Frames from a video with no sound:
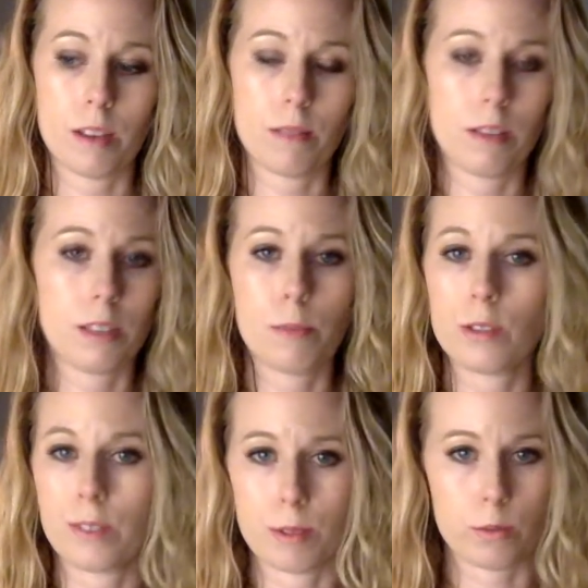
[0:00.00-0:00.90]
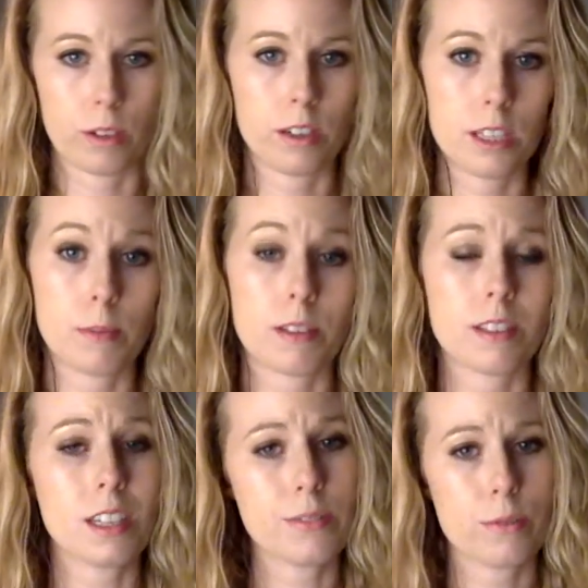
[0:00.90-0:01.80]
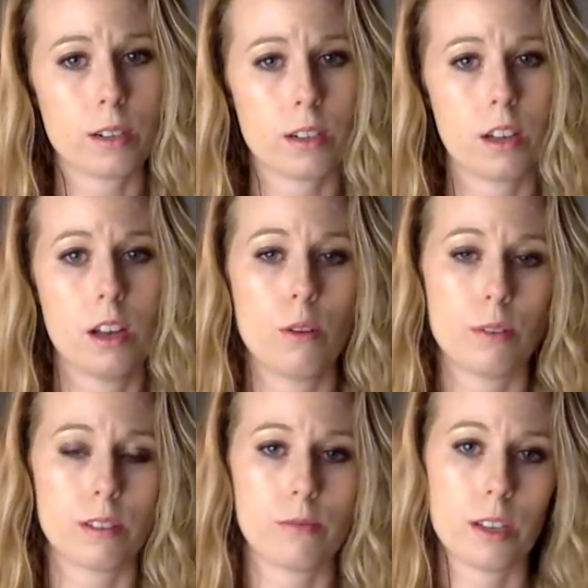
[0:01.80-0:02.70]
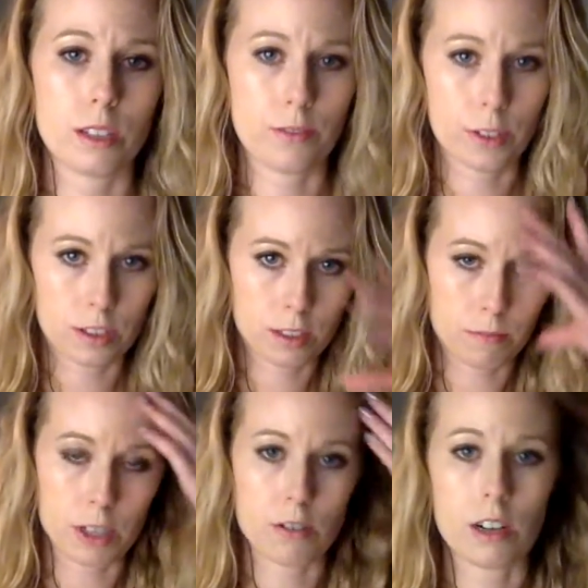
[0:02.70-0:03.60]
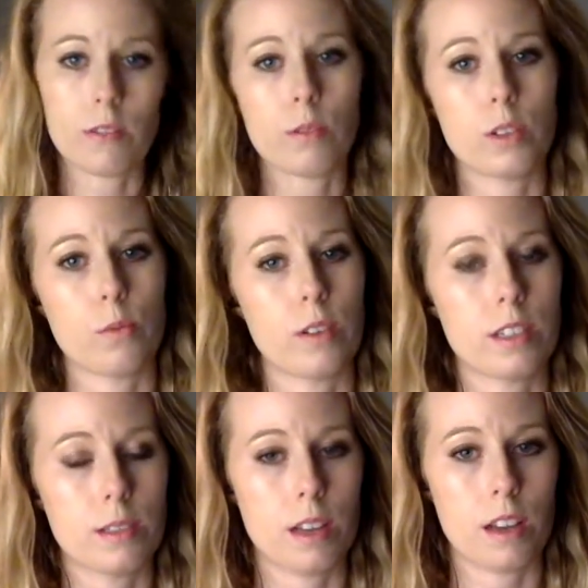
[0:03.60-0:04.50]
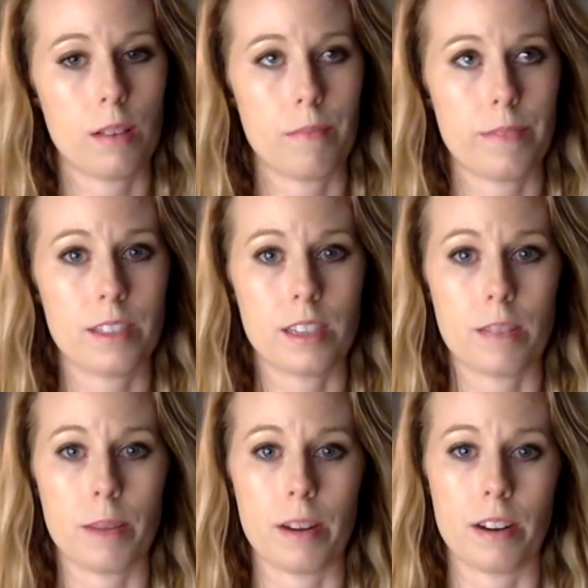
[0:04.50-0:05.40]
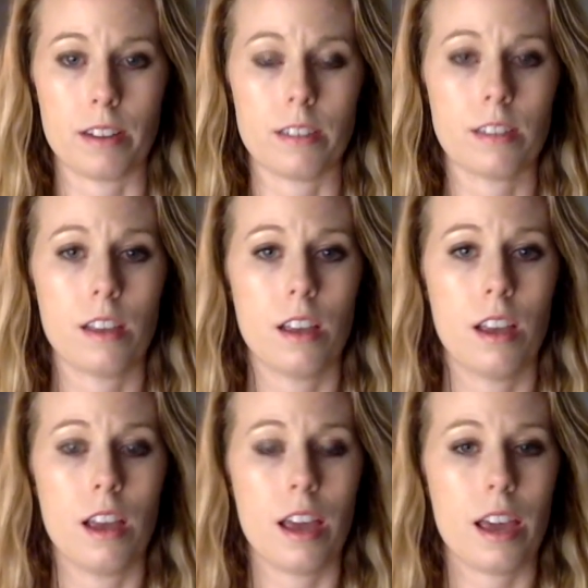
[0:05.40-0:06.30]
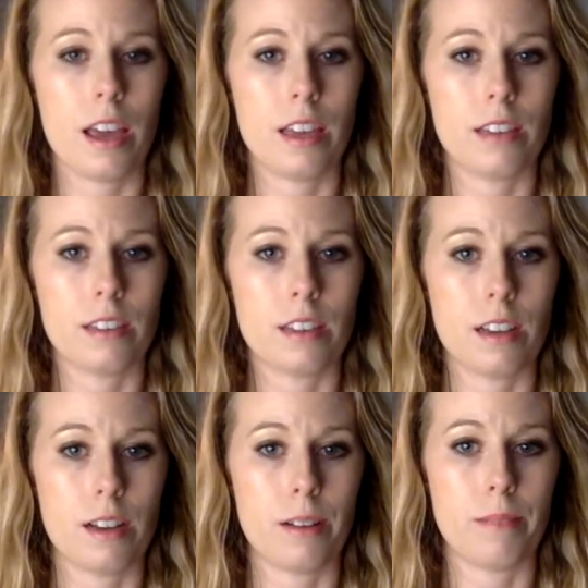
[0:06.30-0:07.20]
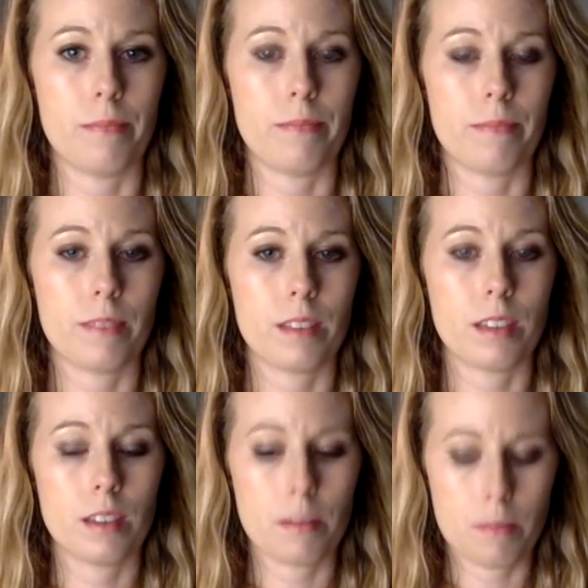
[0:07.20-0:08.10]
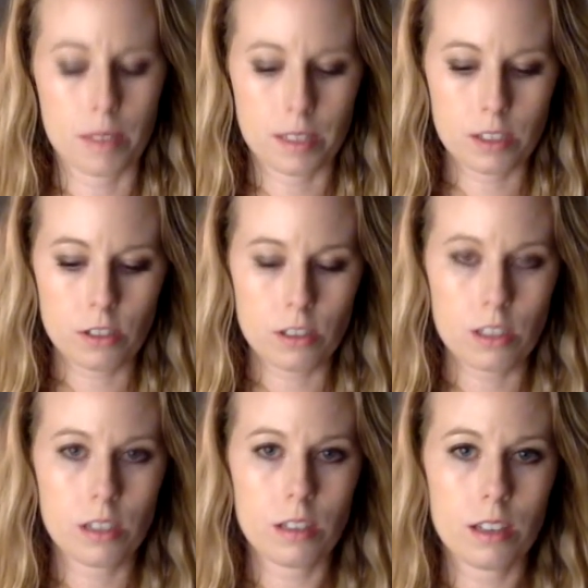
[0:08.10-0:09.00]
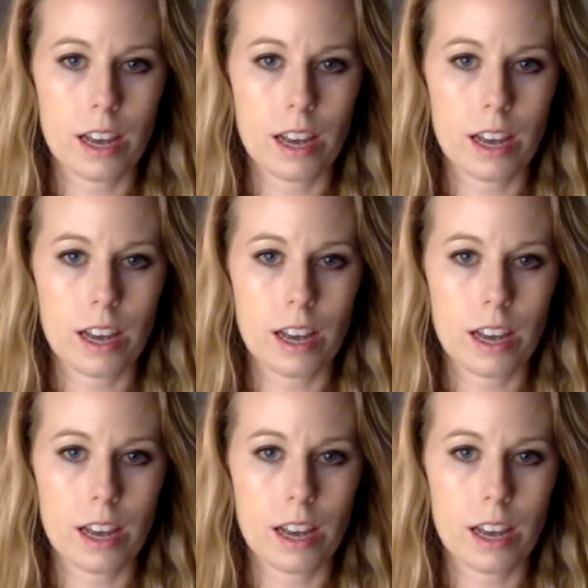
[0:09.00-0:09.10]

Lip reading: his most famous work. His most successful work was his first major novel, which was This Side of Paradise. And essentially,